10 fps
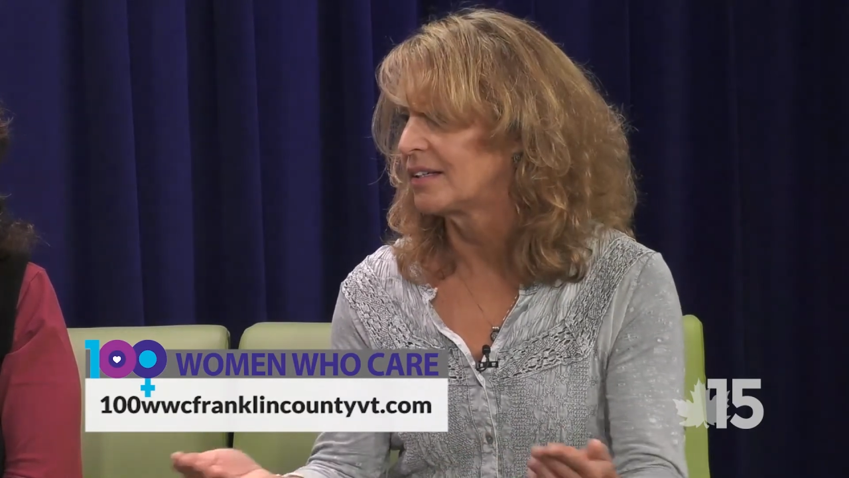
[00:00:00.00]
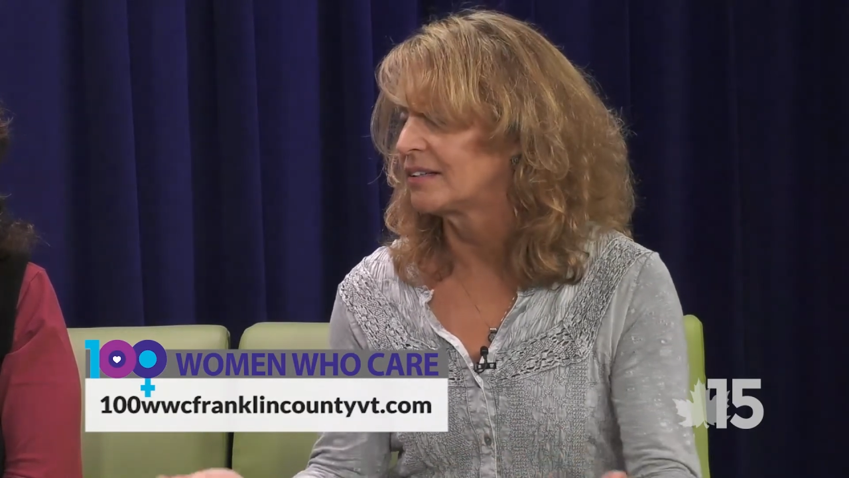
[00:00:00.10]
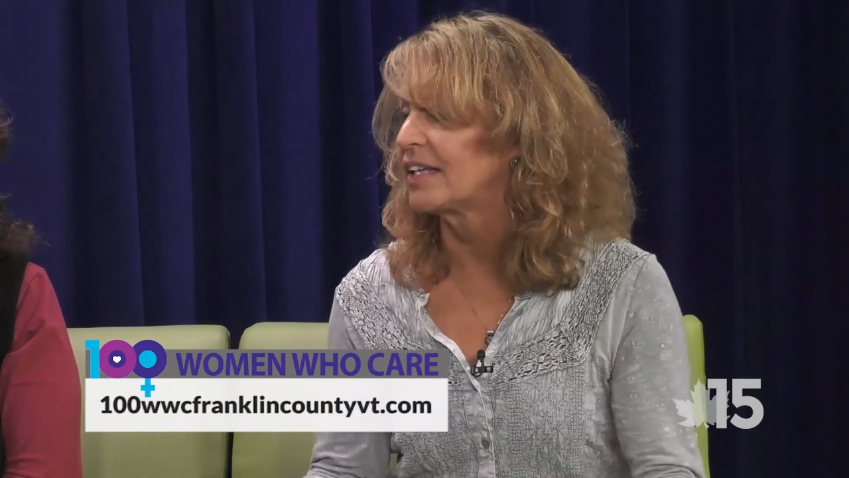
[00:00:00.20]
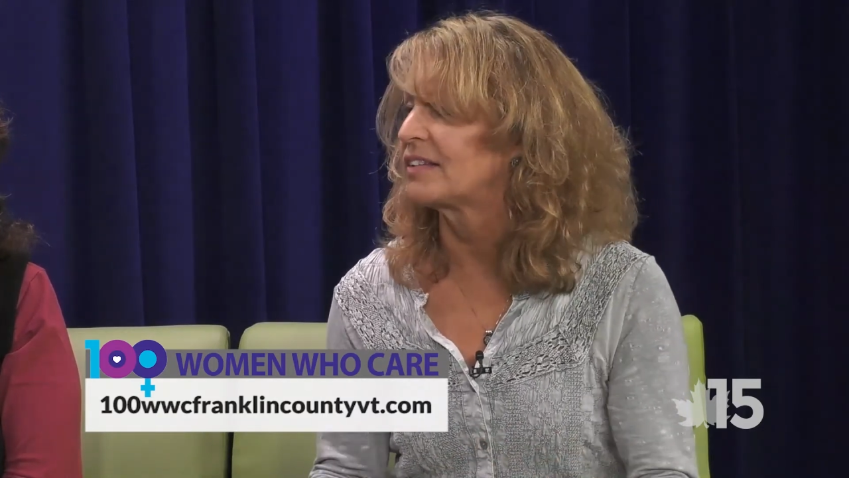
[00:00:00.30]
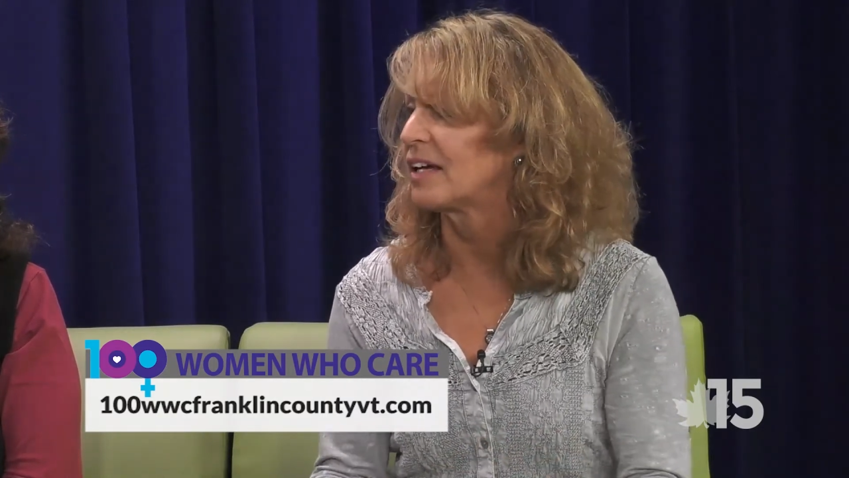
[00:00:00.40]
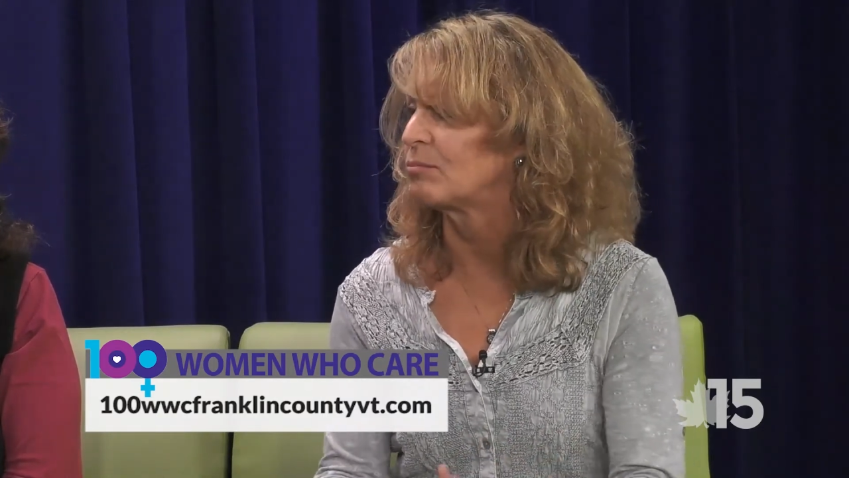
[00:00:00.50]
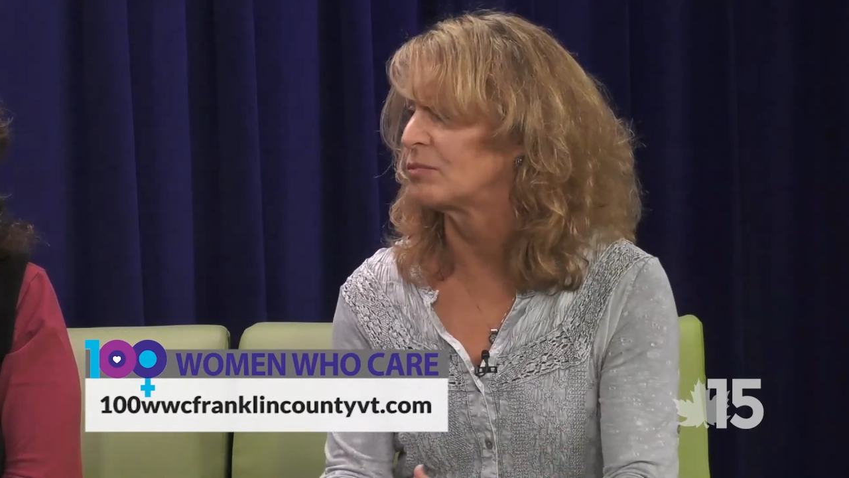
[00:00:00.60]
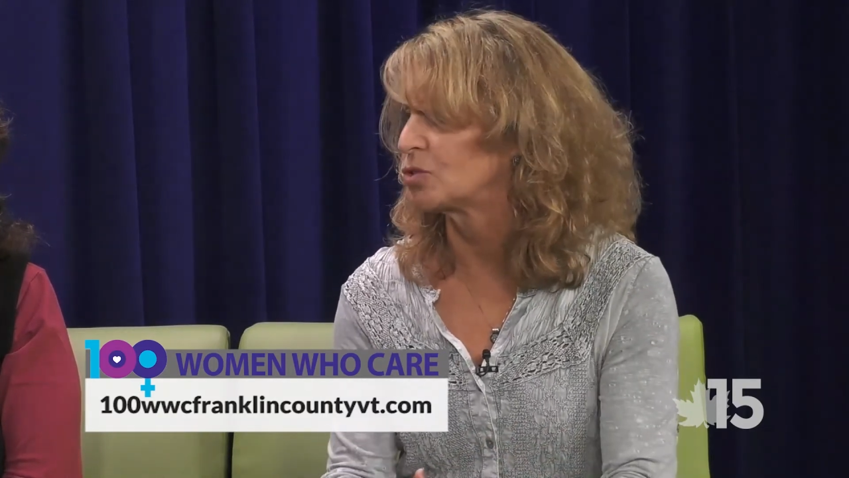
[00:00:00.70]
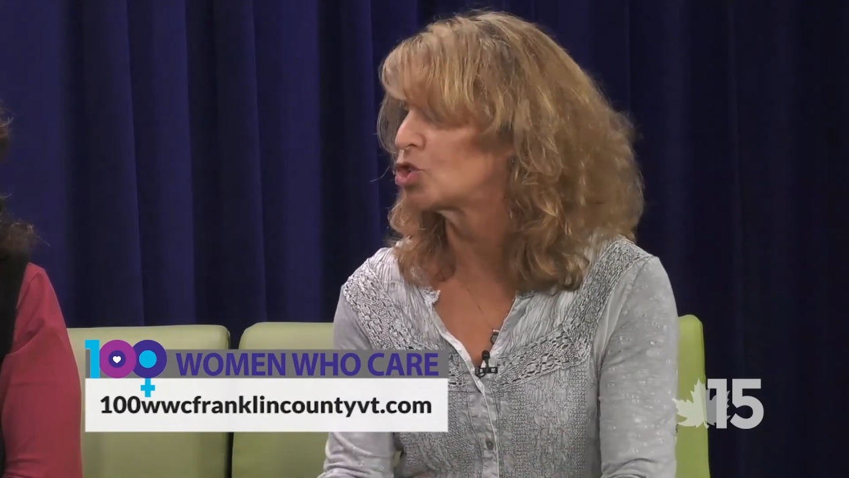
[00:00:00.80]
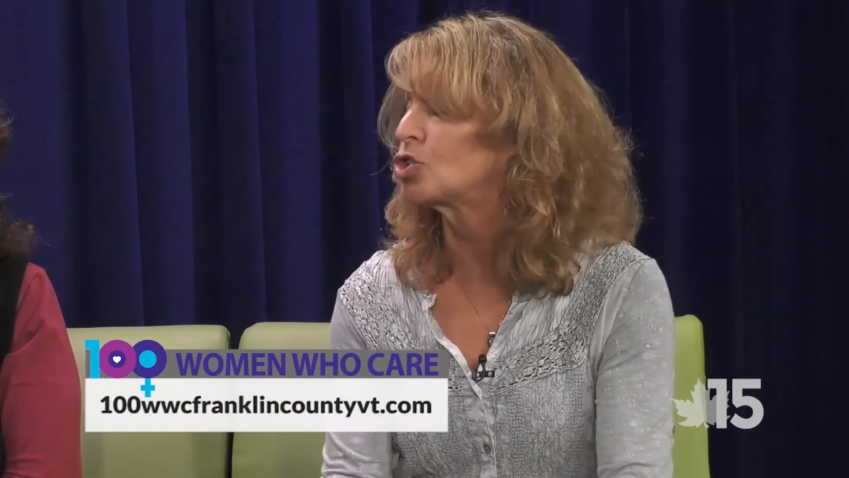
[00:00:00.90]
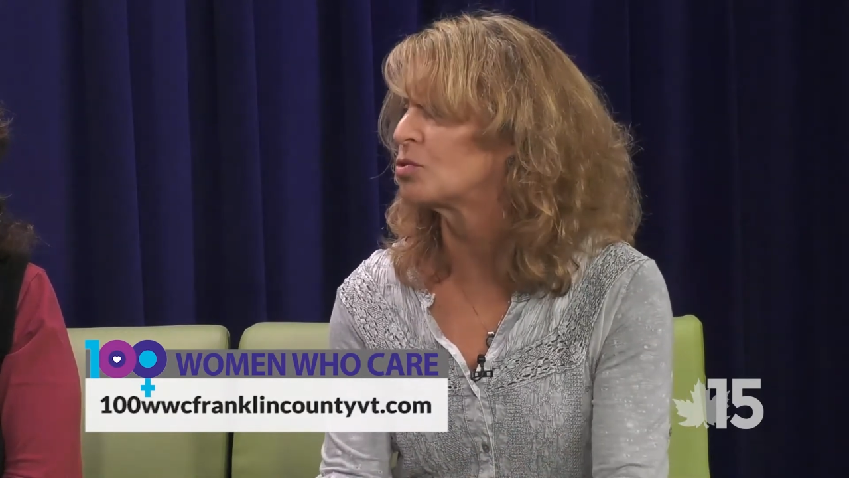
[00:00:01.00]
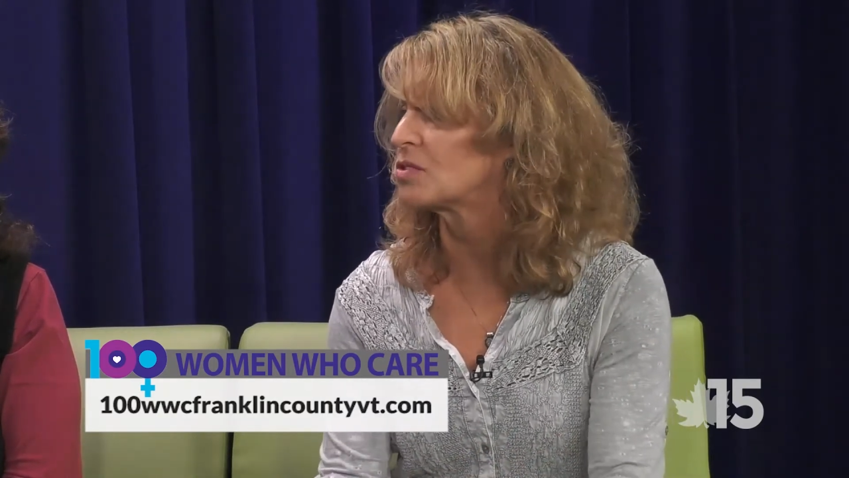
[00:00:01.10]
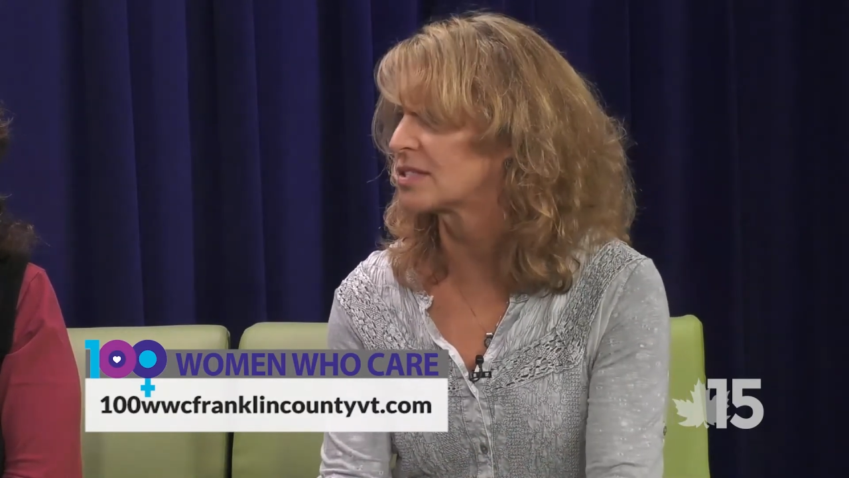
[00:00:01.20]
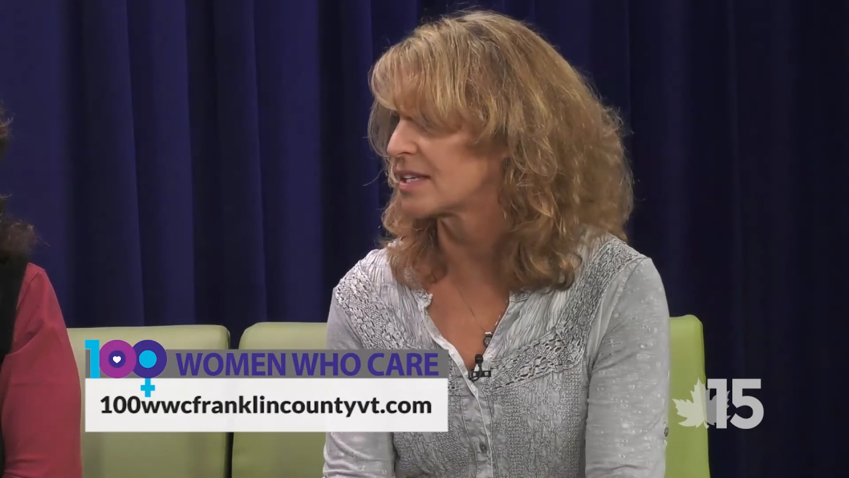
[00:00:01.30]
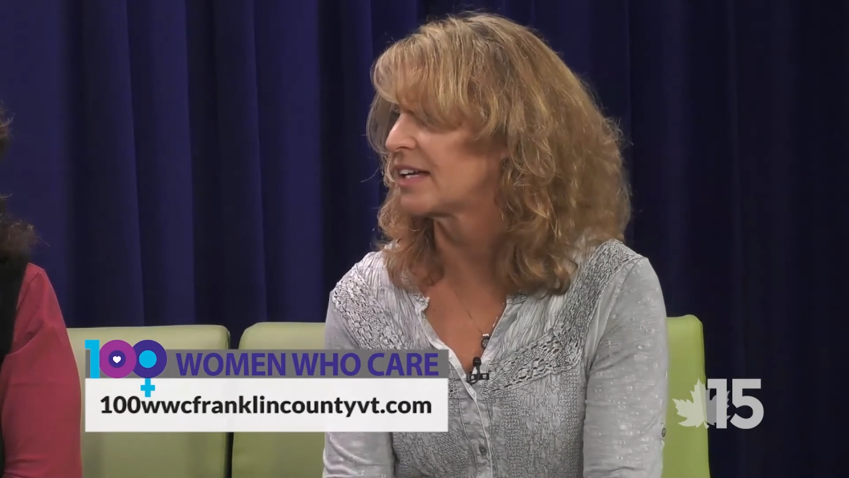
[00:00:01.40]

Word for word: let them choose